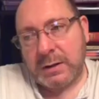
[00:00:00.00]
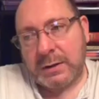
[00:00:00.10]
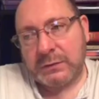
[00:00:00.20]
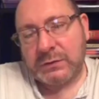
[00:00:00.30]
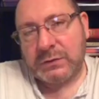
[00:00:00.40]
I
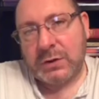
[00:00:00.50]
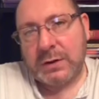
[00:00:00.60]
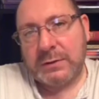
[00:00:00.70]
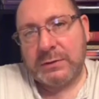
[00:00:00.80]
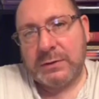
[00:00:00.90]

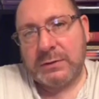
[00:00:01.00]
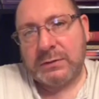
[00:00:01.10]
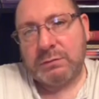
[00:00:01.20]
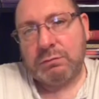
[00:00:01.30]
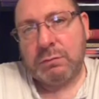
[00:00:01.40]
started
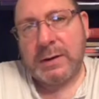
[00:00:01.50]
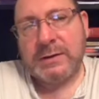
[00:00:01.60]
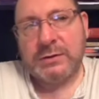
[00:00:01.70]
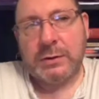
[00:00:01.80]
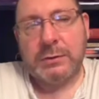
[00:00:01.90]
this
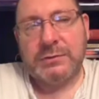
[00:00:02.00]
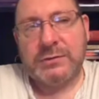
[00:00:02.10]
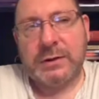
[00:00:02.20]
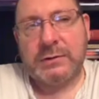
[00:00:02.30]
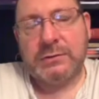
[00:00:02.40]
radio
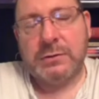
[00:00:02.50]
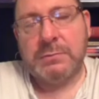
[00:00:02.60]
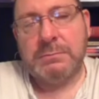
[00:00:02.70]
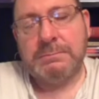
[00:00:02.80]
station,